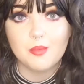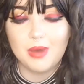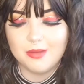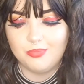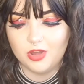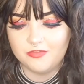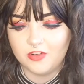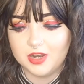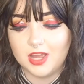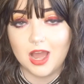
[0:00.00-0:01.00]
My
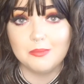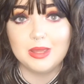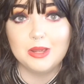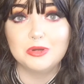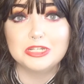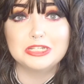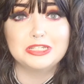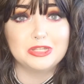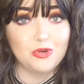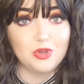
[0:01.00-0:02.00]
boyfriend got me, which is
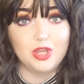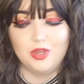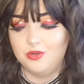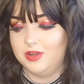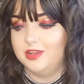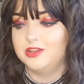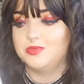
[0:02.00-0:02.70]
so cute. He knows